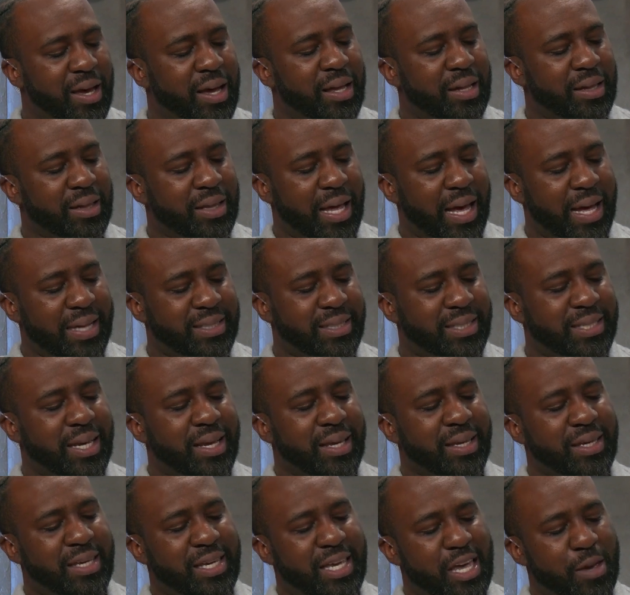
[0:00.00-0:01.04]
Let's
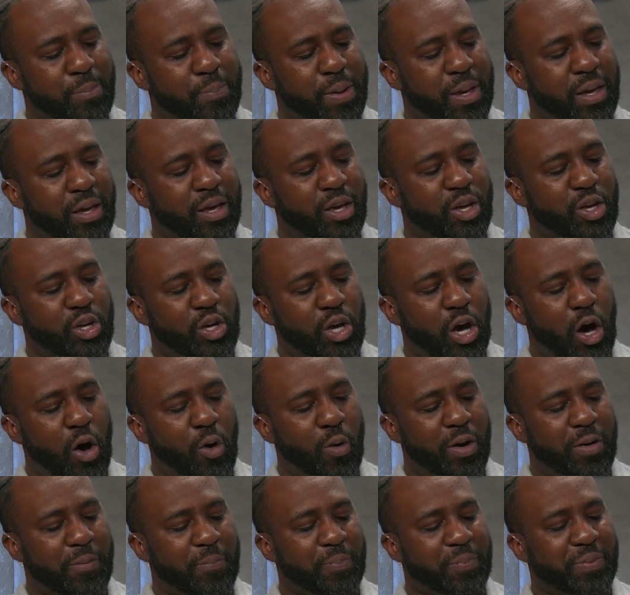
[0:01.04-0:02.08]
keep it
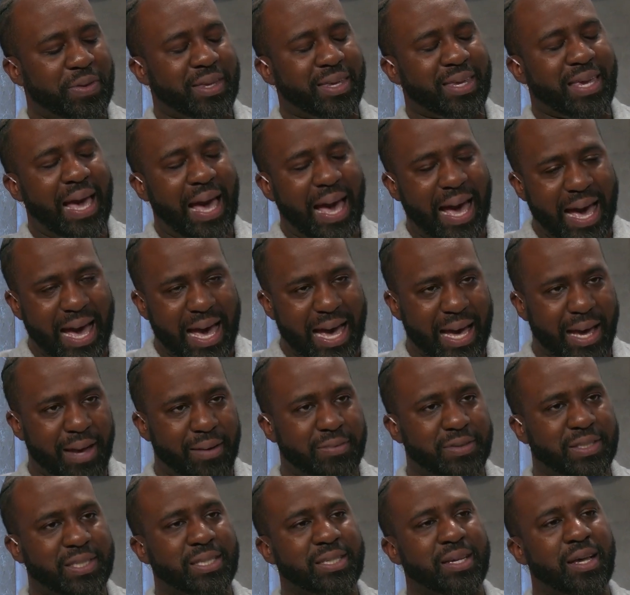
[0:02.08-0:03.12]
going.
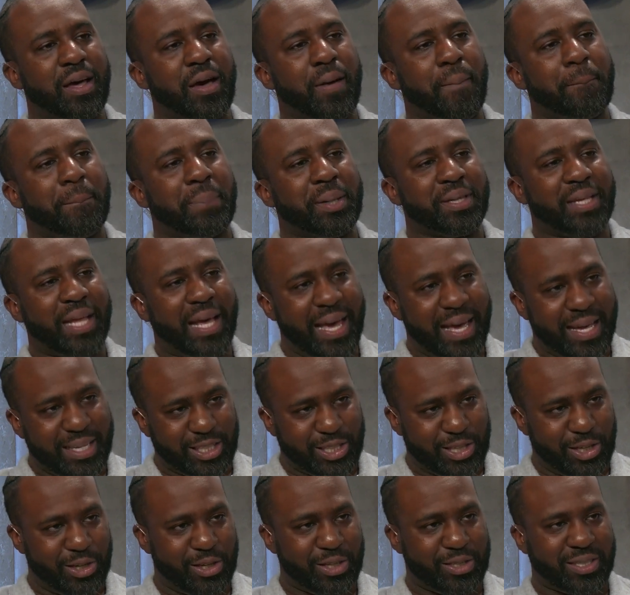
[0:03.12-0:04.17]
Cavs,
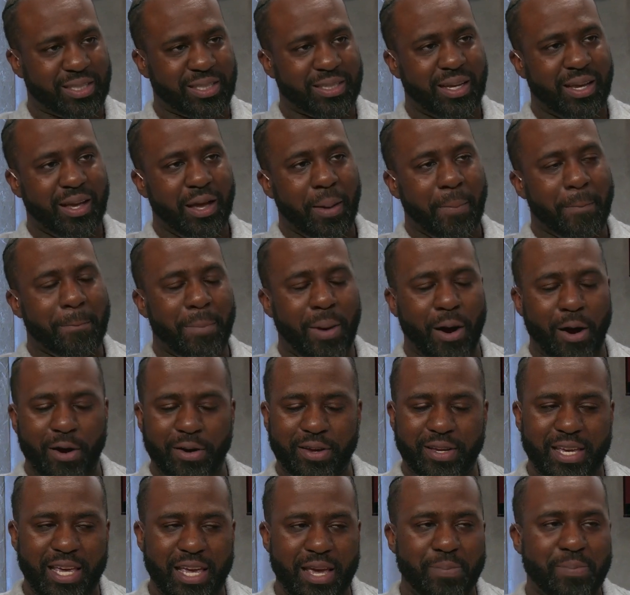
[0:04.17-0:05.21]
Blazers.
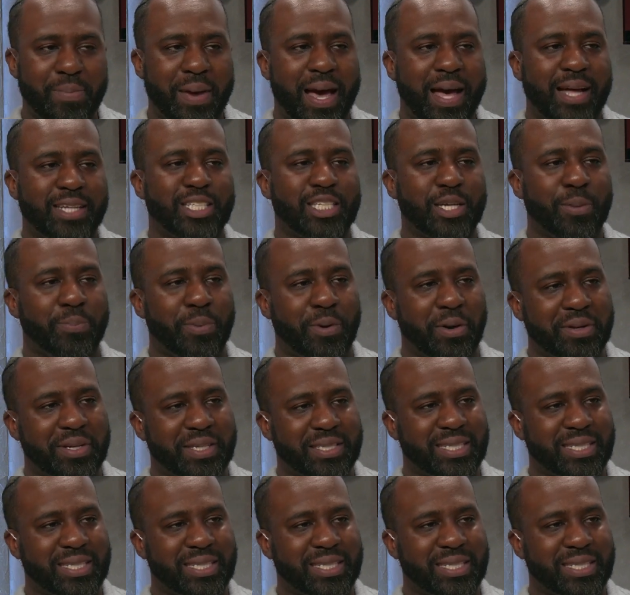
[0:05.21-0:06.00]
Marquee matchup on the